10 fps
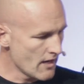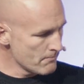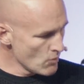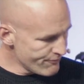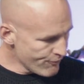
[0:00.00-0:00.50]

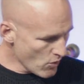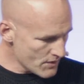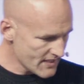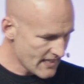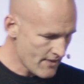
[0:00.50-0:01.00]
move
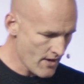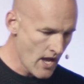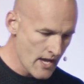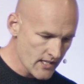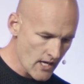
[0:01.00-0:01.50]
forward together,
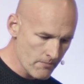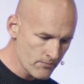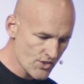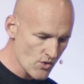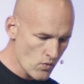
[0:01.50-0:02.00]

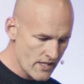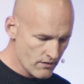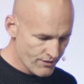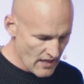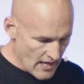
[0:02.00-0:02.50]
comes
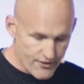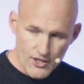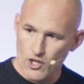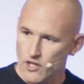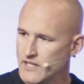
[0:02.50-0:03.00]
with
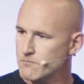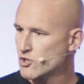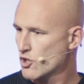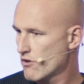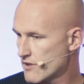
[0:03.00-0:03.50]
the early
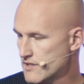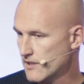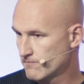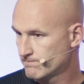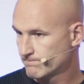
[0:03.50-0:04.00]
majority.